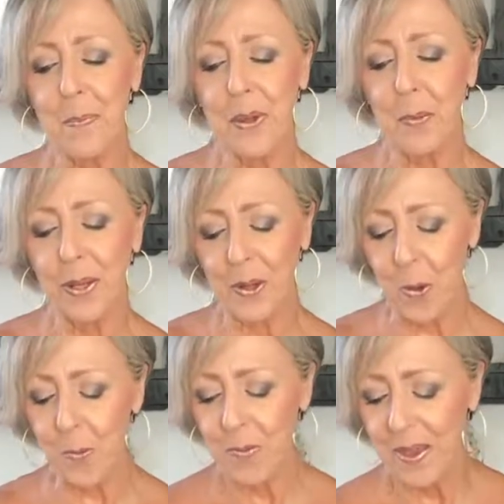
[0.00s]
There we go.
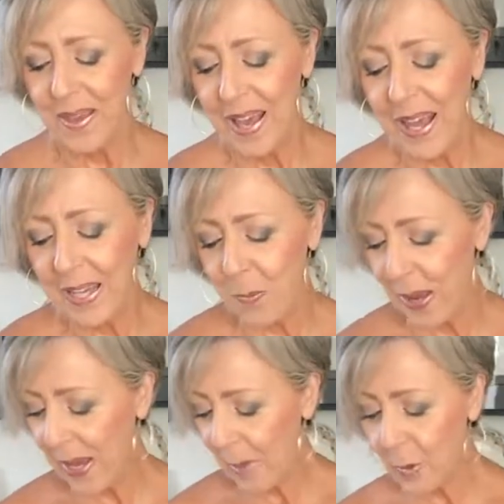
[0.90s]

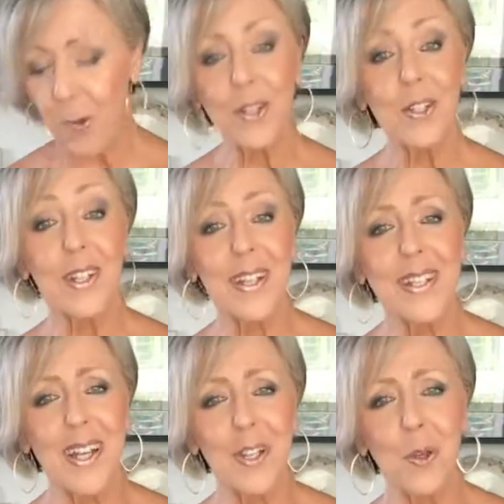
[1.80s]
Anyway, I'm going to
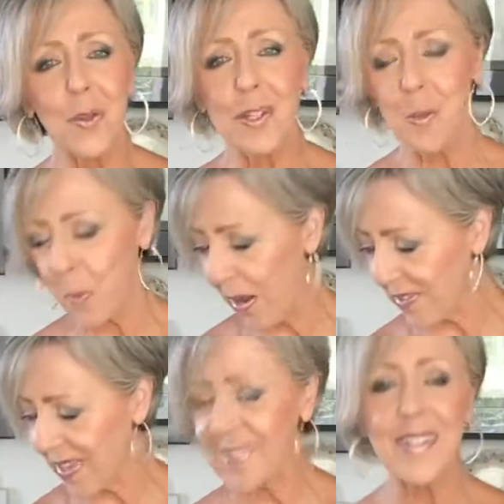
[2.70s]
continue this
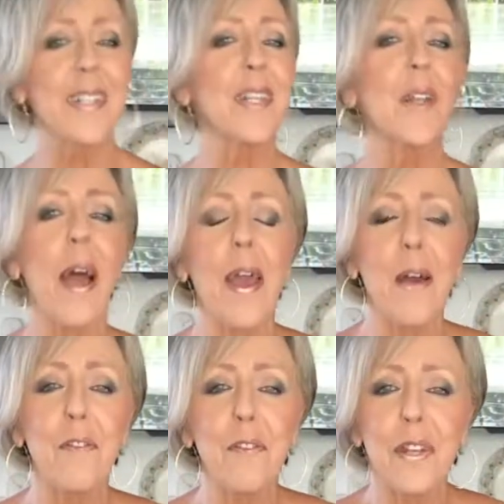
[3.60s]
process until I
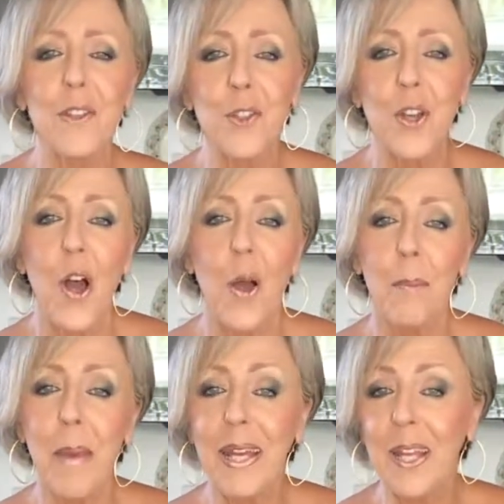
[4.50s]
have finished
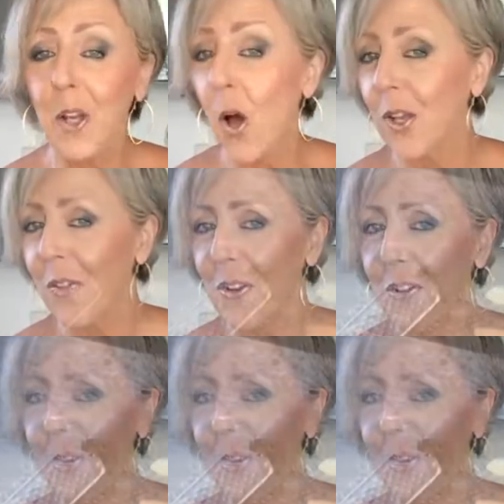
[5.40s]
making all of our gnocchi.